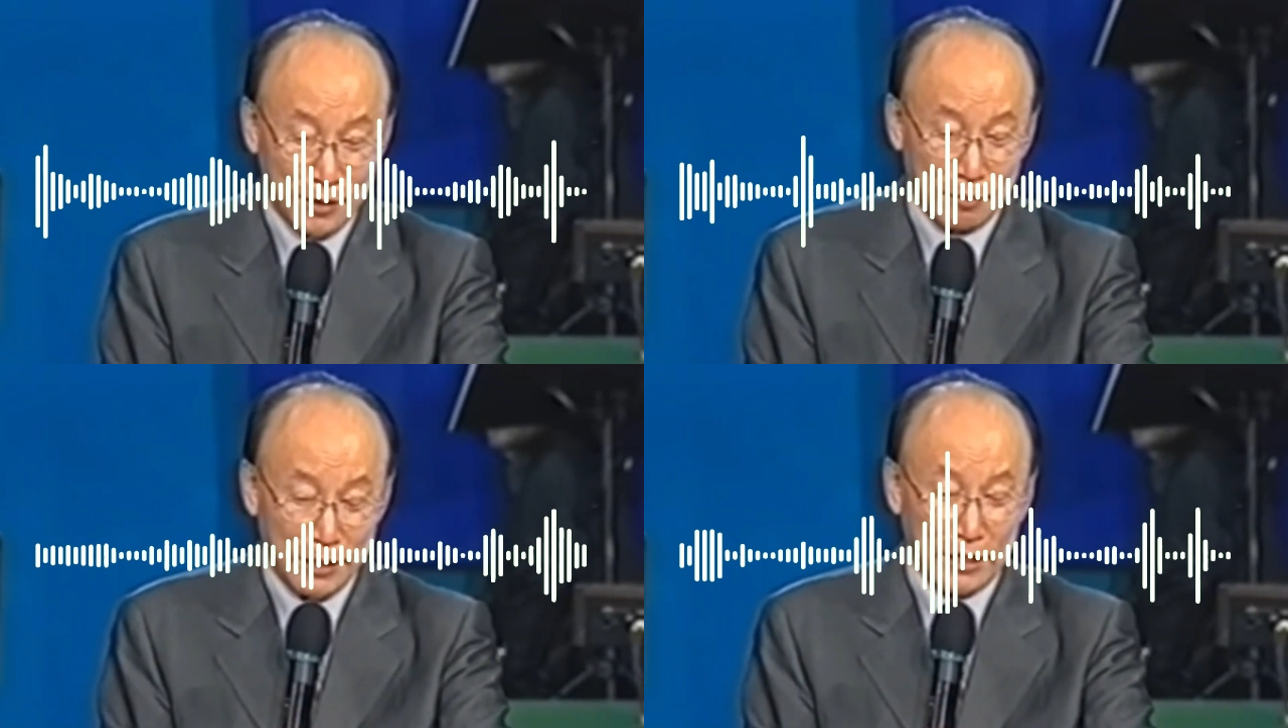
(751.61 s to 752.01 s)

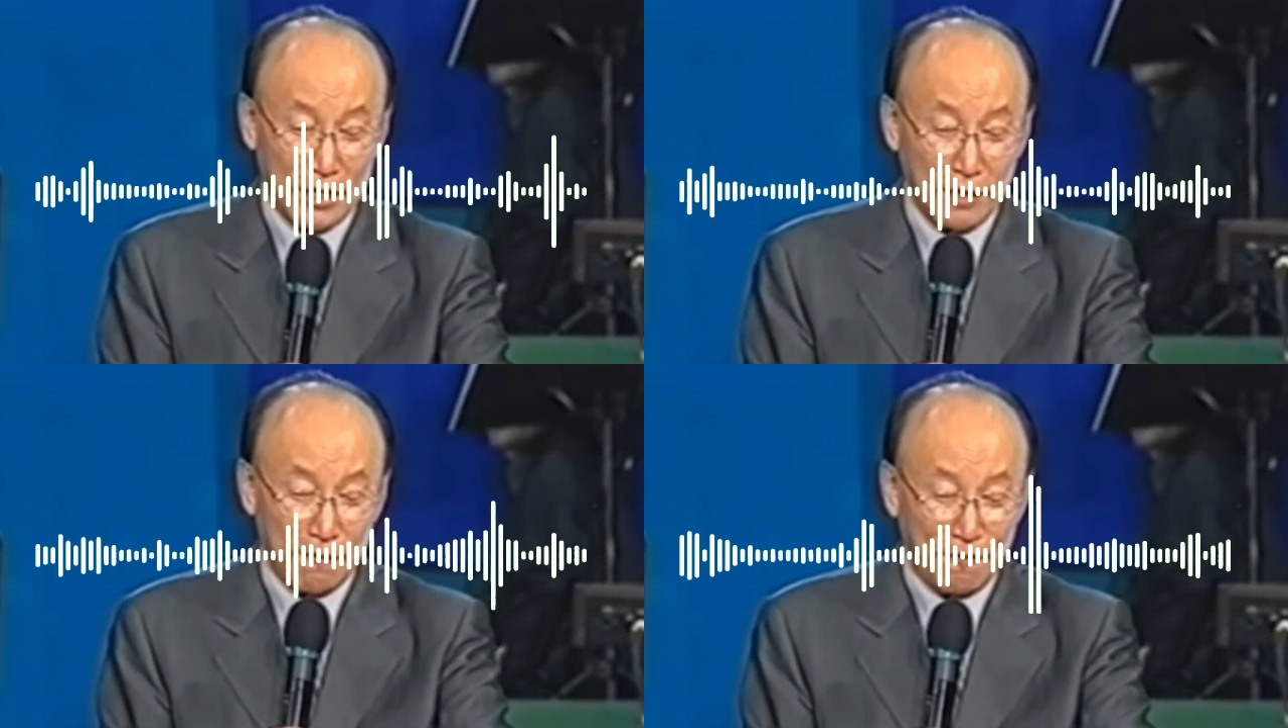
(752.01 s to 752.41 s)
But
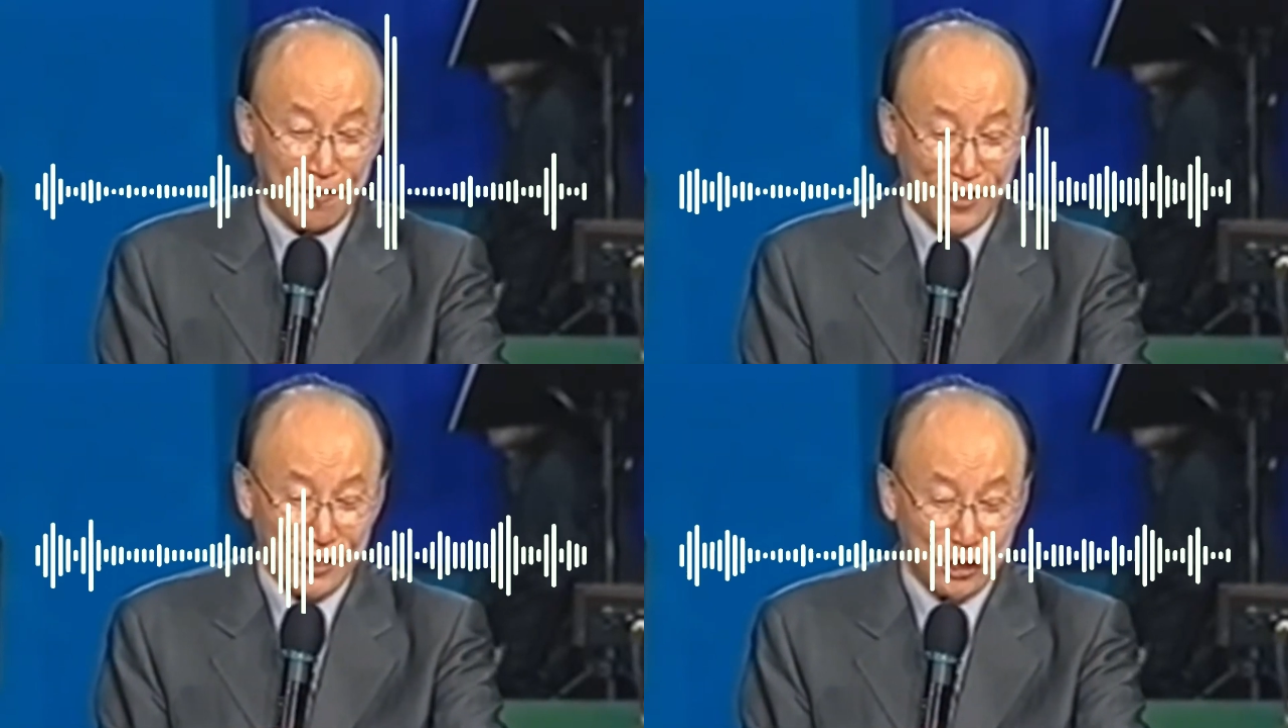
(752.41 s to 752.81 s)

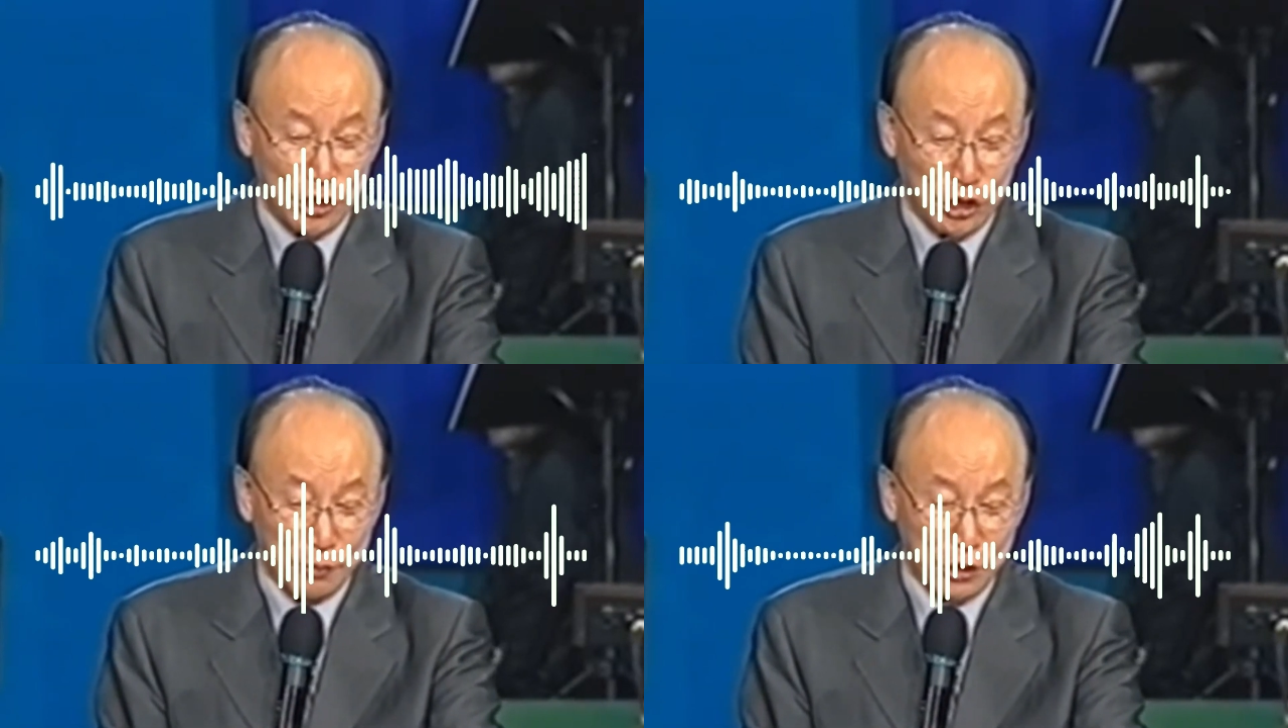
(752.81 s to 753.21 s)
every
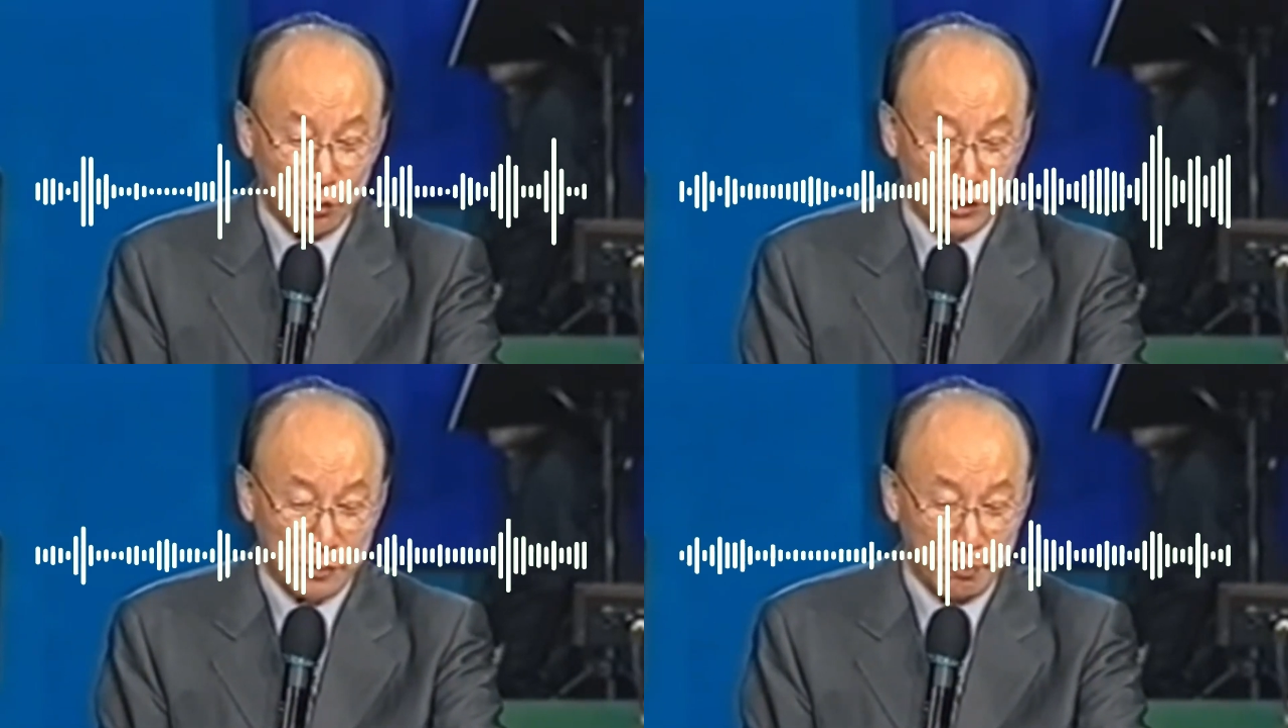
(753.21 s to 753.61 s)
scripture
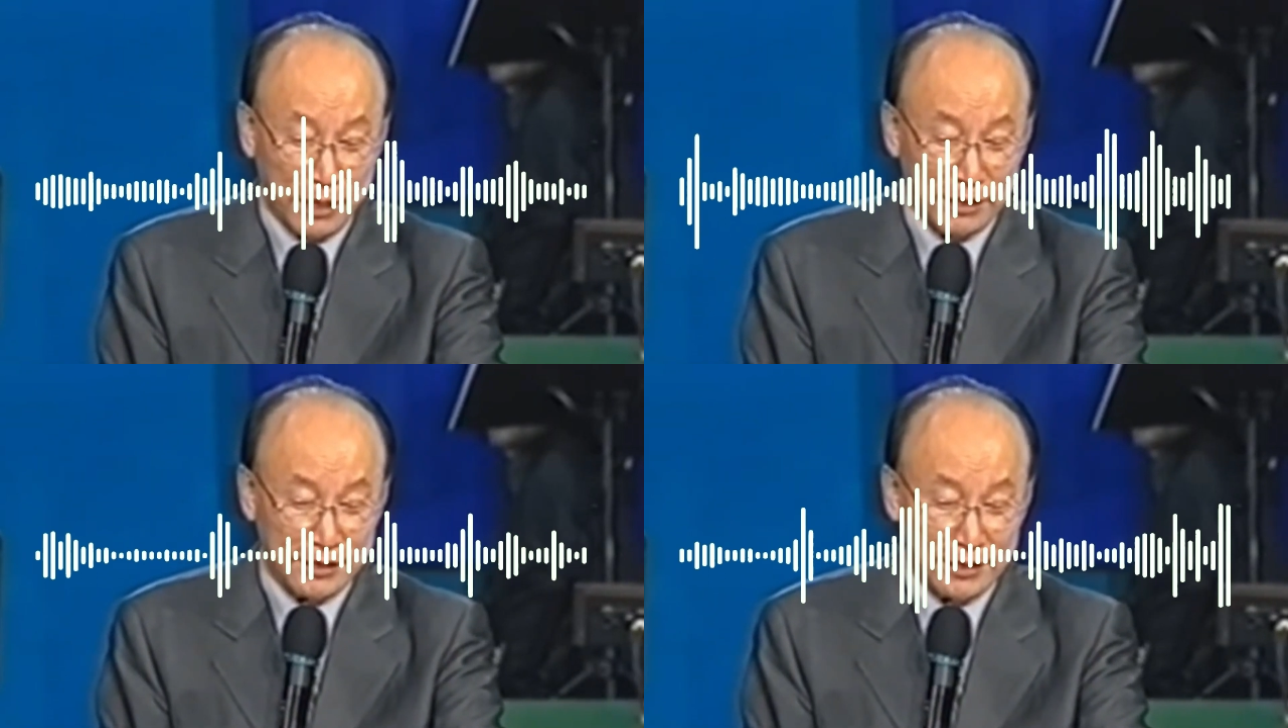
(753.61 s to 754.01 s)
was
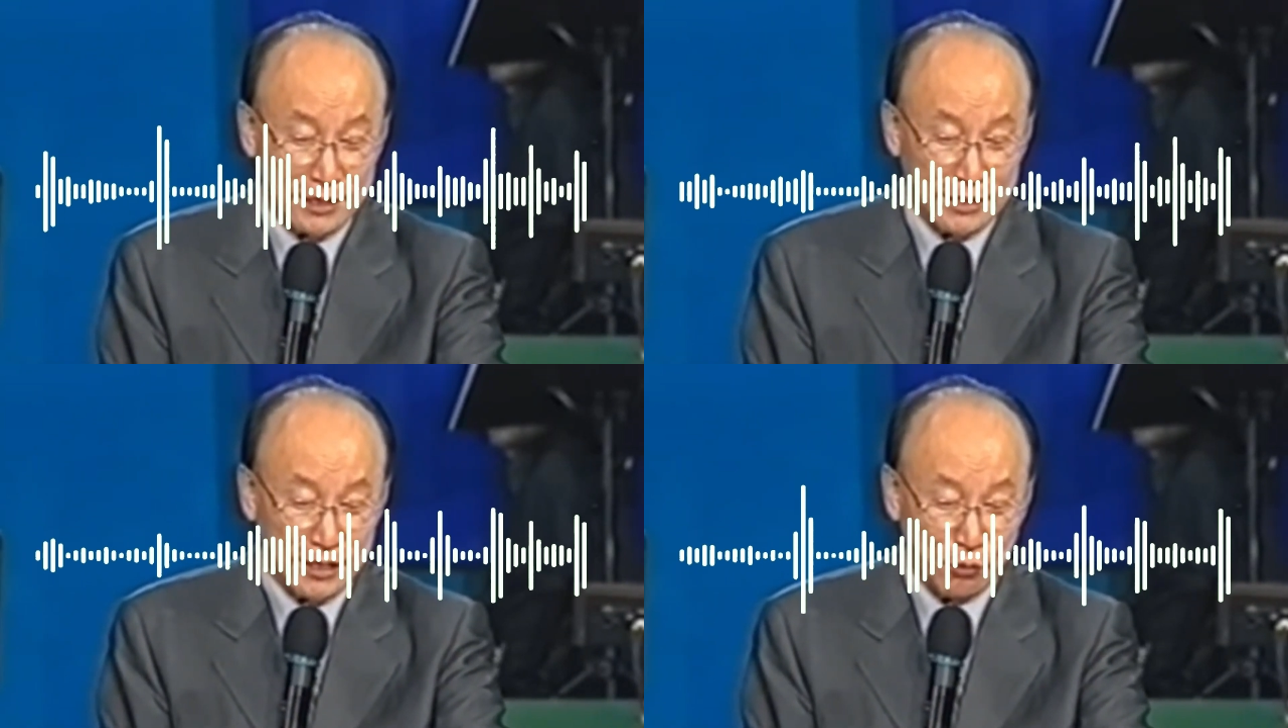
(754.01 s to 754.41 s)

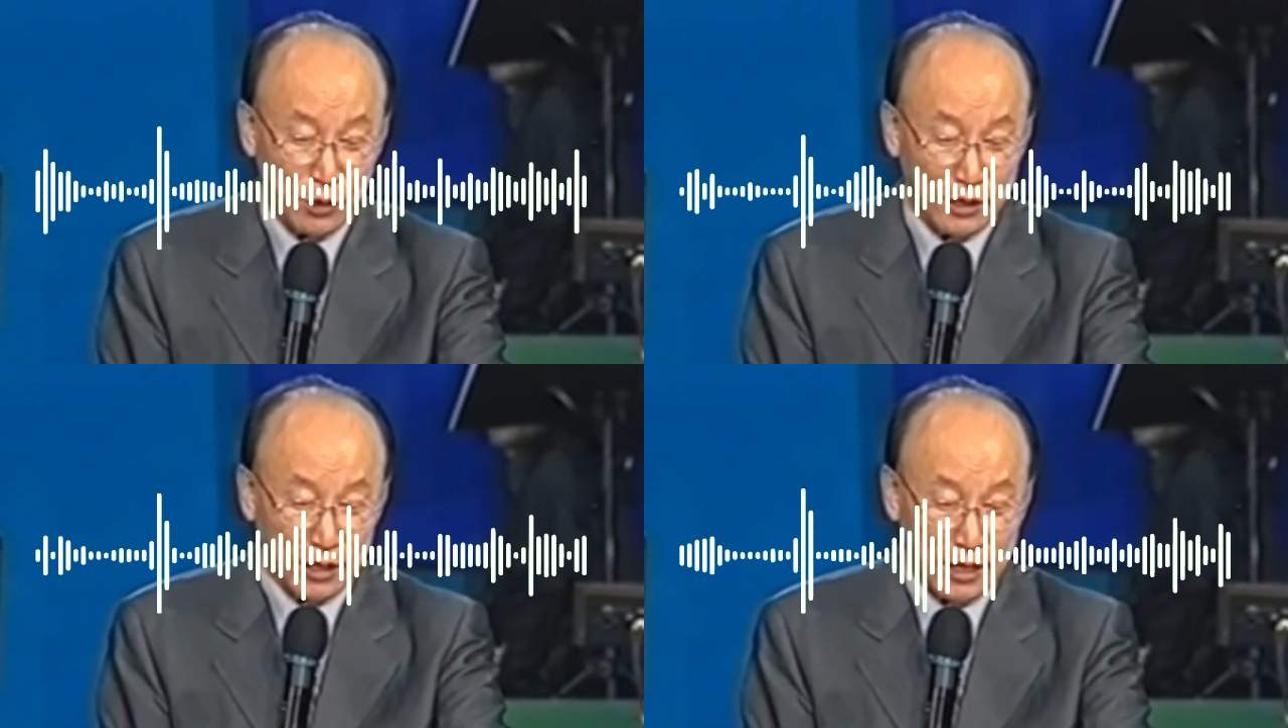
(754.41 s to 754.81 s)
pulsating
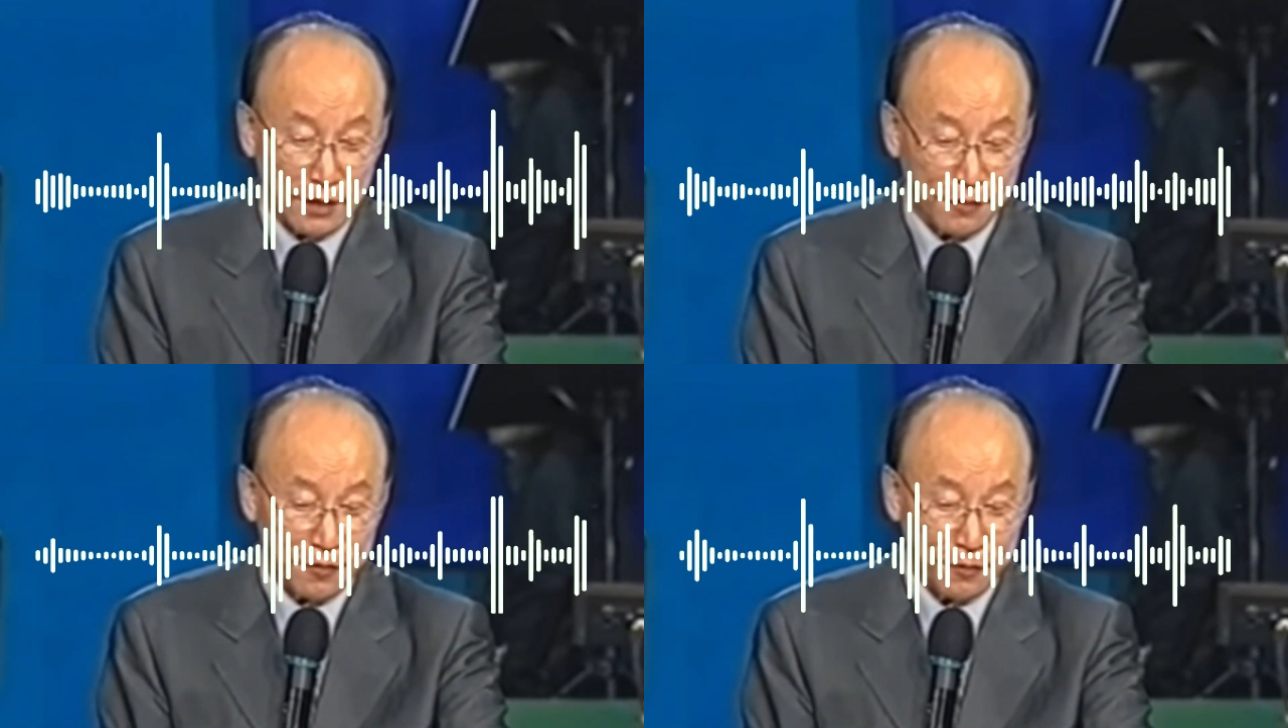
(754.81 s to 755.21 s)
with the
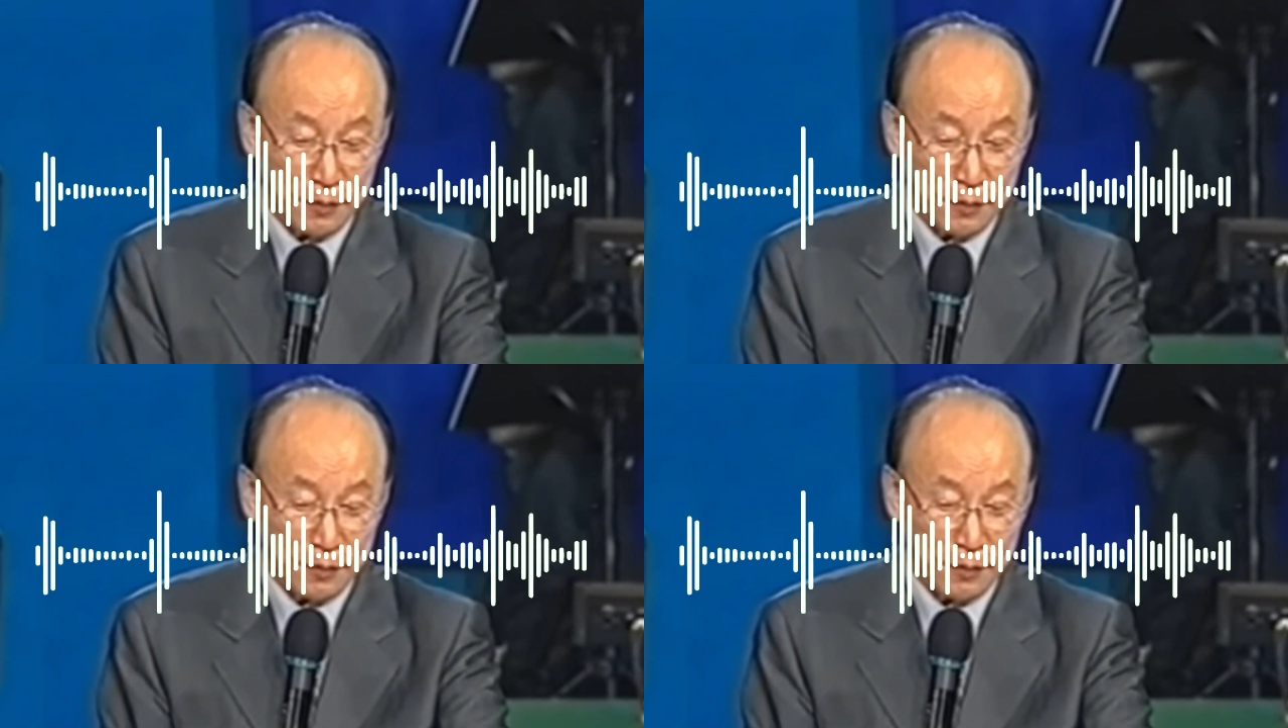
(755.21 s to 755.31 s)
life.